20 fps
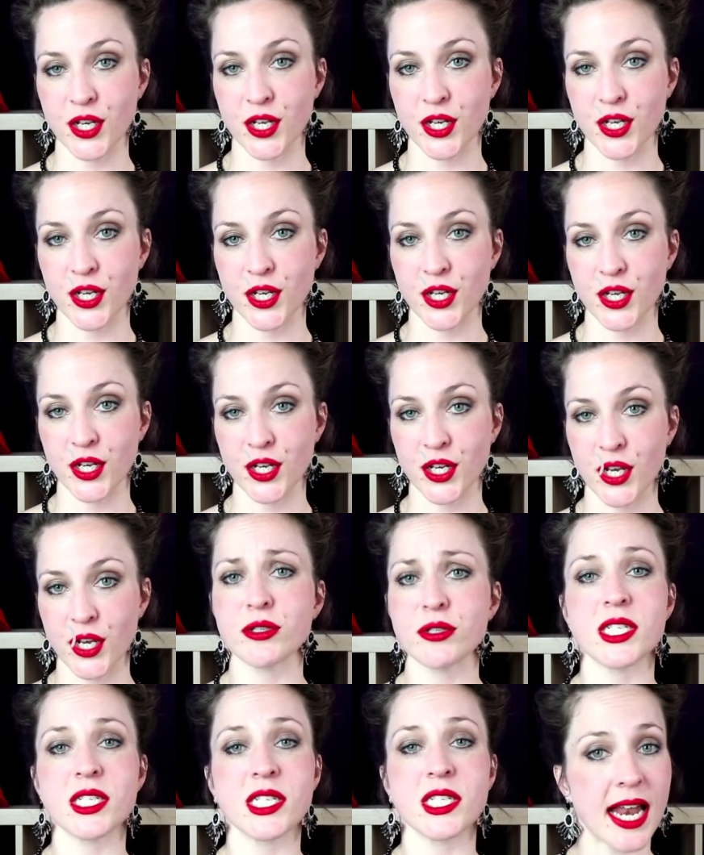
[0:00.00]
You still
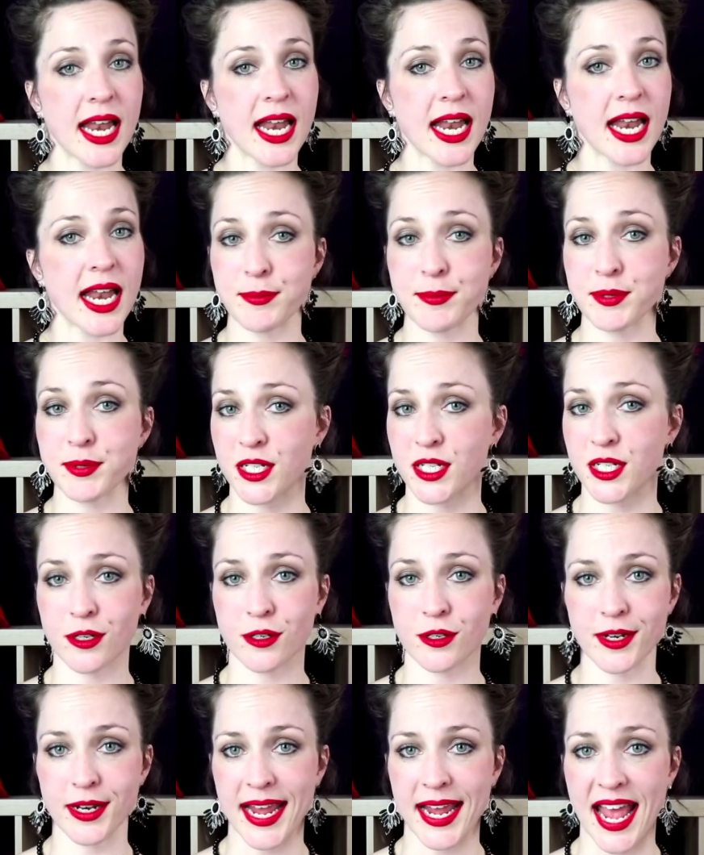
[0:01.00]
absolutely have a right
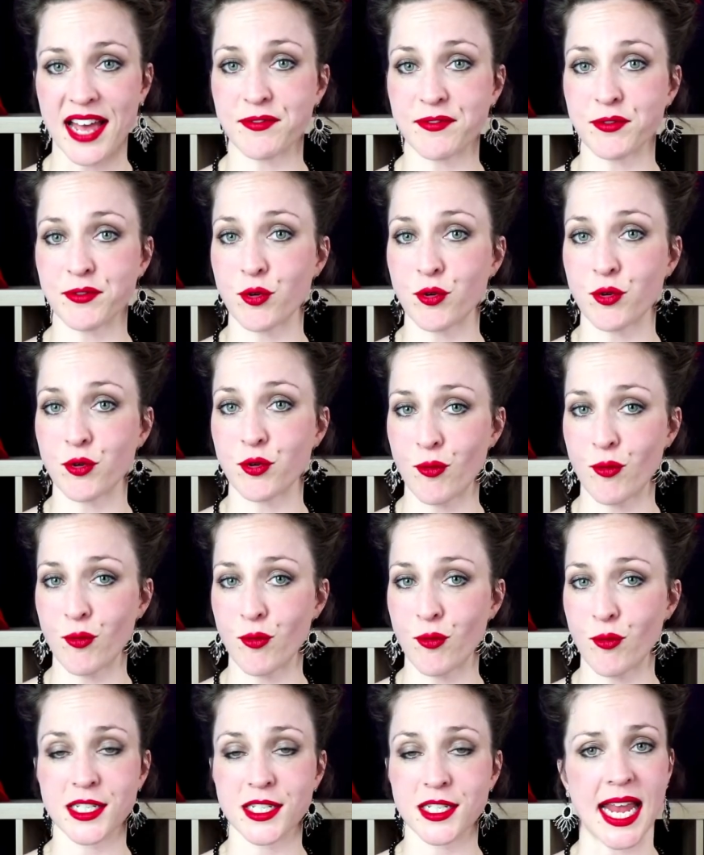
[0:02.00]
to say what you want to say.